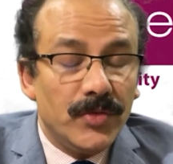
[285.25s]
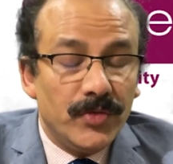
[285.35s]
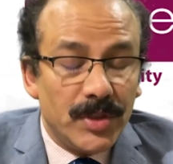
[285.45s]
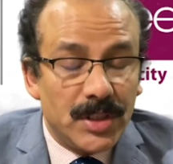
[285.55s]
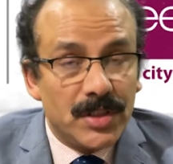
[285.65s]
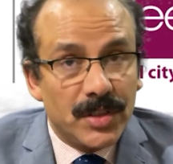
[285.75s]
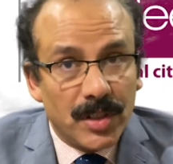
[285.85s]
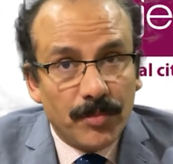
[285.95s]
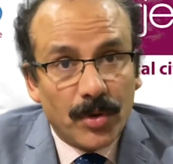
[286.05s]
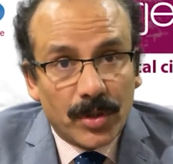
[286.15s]
which is
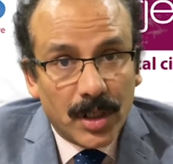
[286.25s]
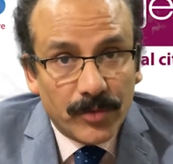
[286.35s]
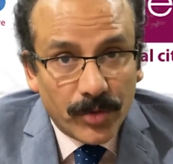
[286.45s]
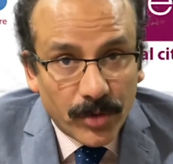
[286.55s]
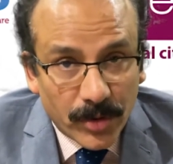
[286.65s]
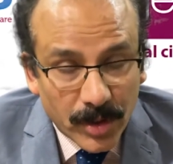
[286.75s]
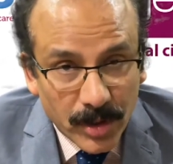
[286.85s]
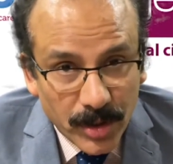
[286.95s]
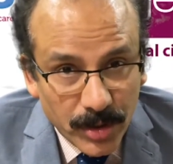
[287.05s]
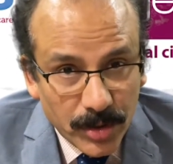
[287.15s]
important for
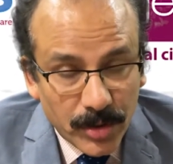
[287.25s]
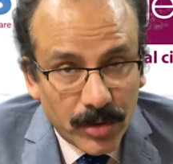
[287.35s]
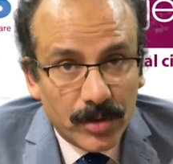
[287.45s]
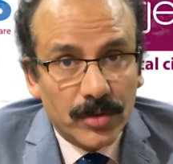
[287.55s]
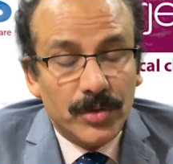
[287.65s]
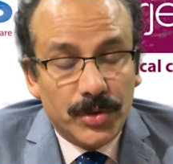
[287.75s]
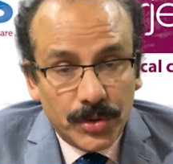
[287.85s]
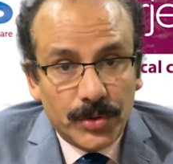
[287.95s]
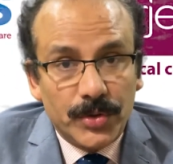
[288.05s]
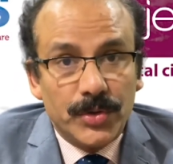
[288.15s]

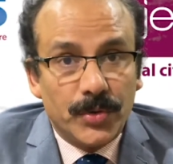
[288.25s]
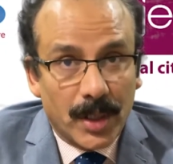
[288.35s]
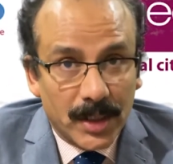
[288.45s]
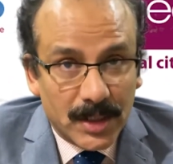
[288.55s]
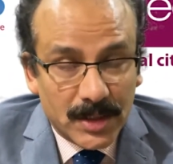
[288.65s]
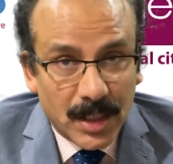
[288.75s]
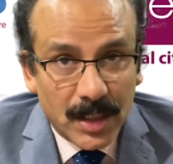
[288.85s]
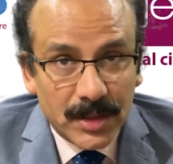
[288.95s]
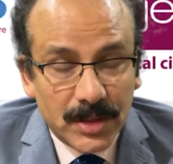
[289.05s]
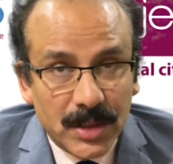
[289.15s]
you to
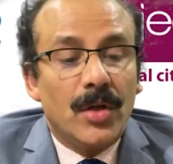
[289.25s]
understand.